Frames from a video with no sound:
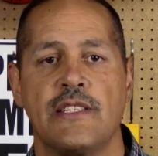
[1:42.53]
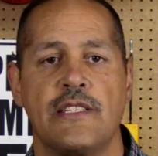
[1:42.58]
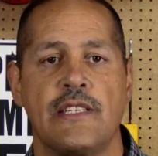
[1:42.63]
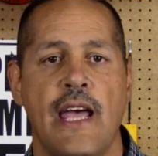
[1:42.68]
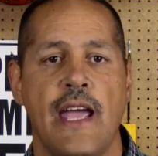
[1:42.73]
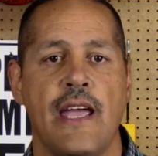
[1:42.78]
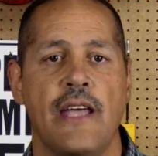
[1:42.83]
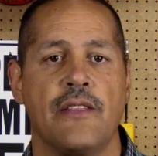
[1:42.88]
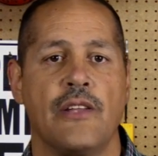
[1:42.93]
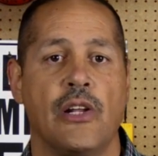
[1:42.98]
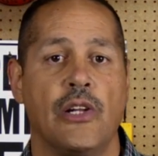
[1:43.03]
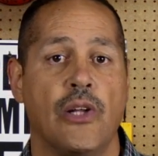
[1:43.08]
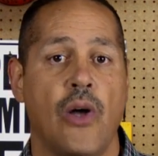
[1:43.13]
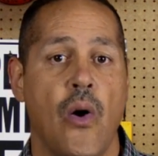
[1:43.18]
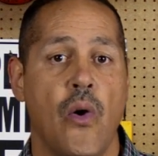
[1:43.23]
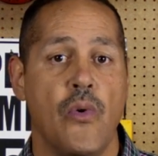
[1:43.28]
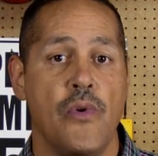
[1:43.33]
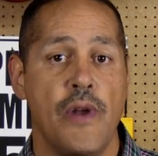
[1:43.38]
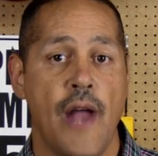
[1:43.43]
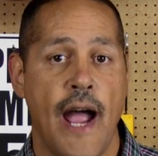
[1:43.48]
say in the
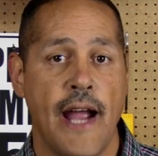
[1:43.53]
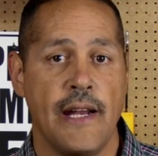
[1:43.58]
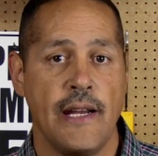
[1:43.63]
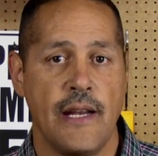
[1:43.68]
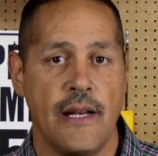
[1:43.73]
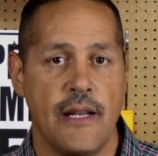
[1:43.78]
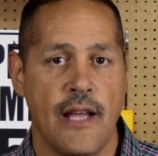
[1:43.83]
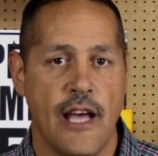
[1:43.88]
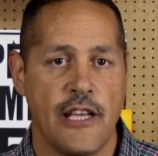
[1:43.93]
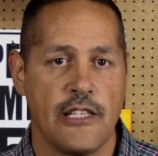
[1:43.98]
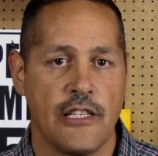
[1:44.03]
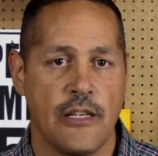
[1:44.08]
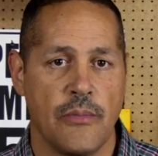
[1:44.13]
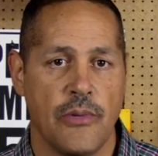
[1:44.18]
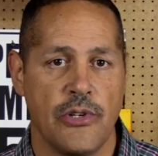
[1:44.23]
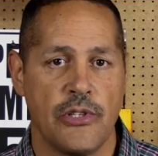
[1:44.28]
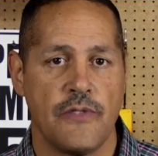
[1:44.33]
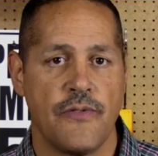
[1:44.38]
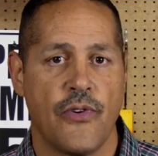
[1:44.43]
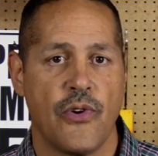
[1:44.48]
low 90
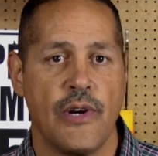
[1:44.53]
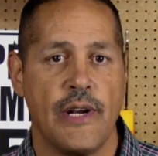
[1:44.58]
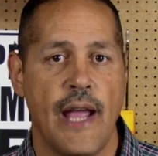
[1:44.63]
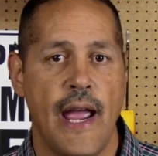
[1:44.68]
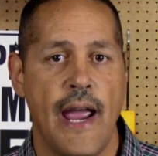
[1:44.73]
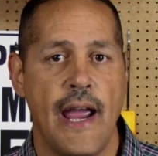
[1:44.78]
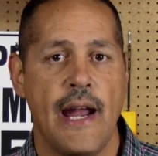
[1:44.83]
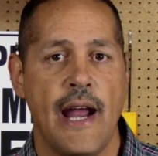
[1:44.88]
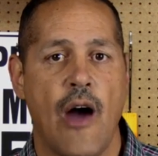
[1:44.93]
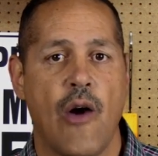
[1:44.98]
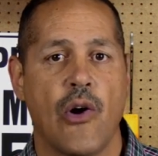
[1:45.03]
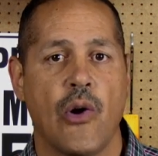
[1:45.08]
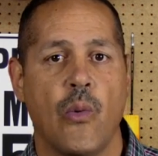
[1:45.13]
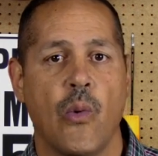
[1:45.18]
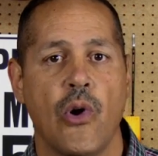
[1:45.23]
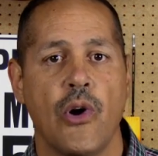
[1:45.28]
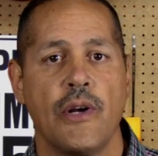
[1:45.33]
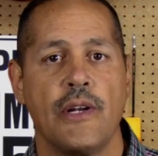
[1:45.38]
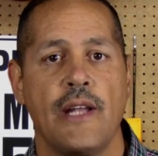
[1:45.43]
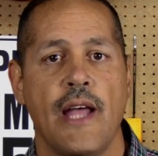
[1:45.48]
decibels for an 8 hour
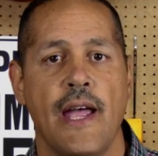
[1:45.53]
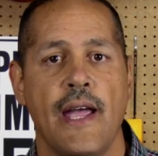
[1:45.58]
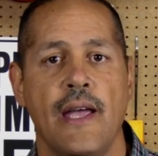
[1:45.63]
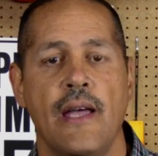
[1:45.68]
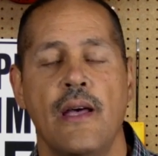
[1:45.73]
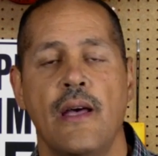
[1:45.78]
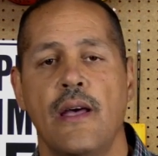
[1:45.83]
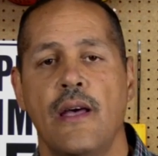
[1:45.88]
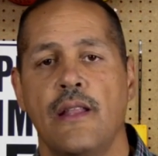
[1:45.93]
workday,